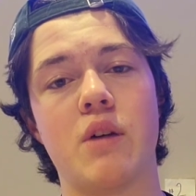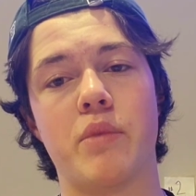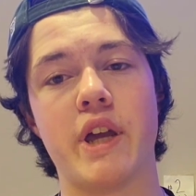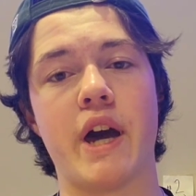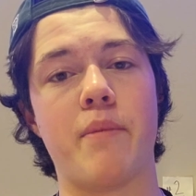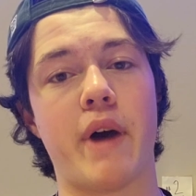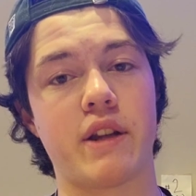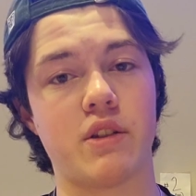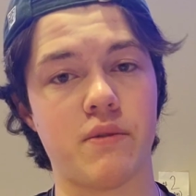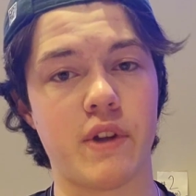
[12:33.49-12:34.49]
But yeah,
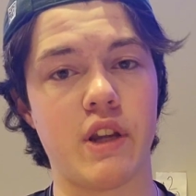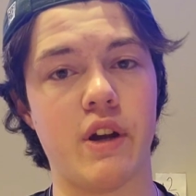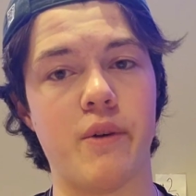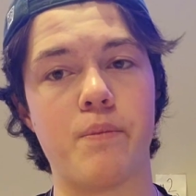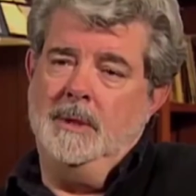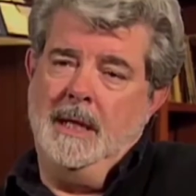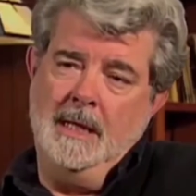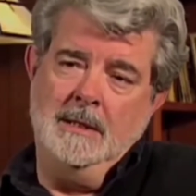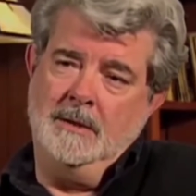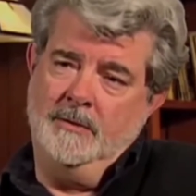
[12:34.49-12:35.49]
back to the video.
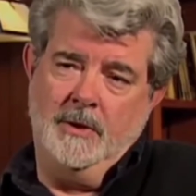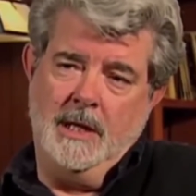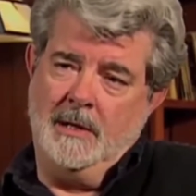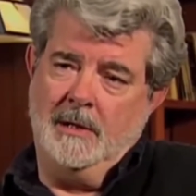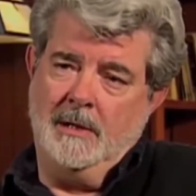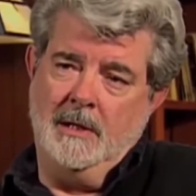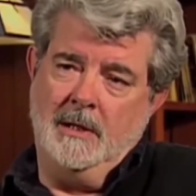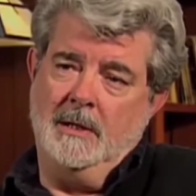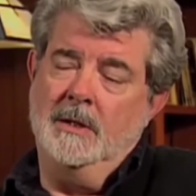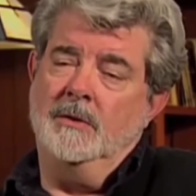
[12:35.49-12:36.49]
But here's what George
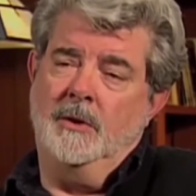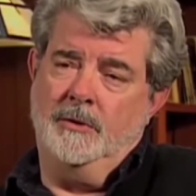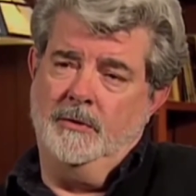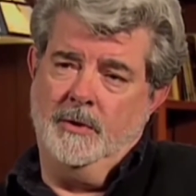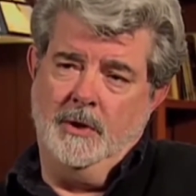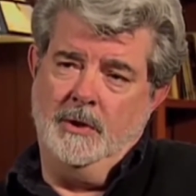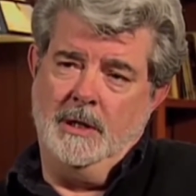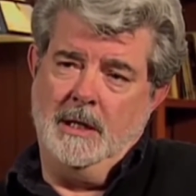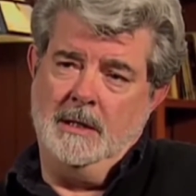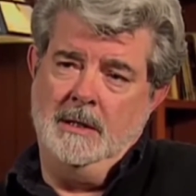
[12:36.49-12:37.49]
Lucas said
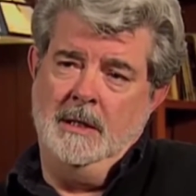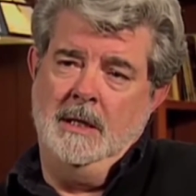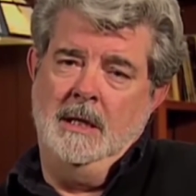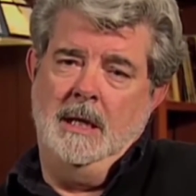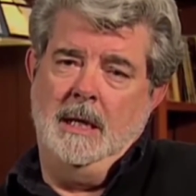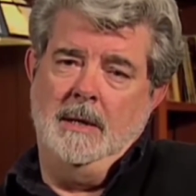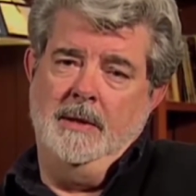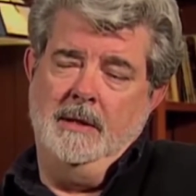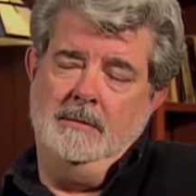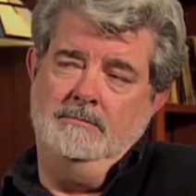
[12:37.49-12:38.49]
on the structural
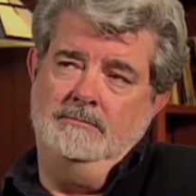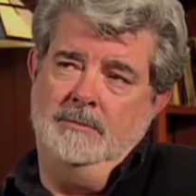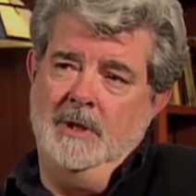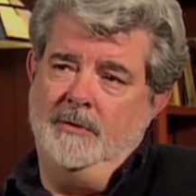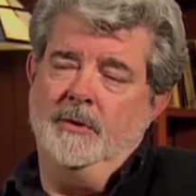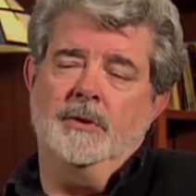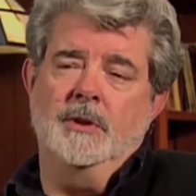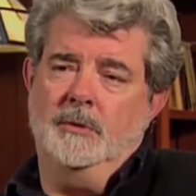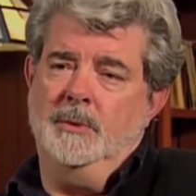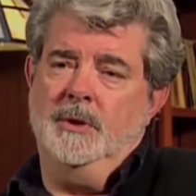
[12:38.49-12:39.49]
makeup of the
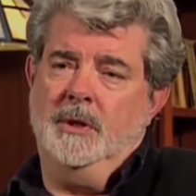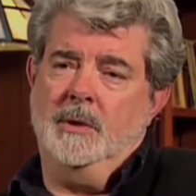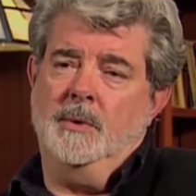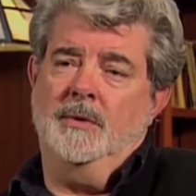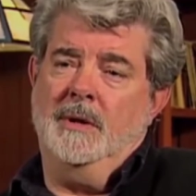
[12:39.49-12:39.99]
prequels.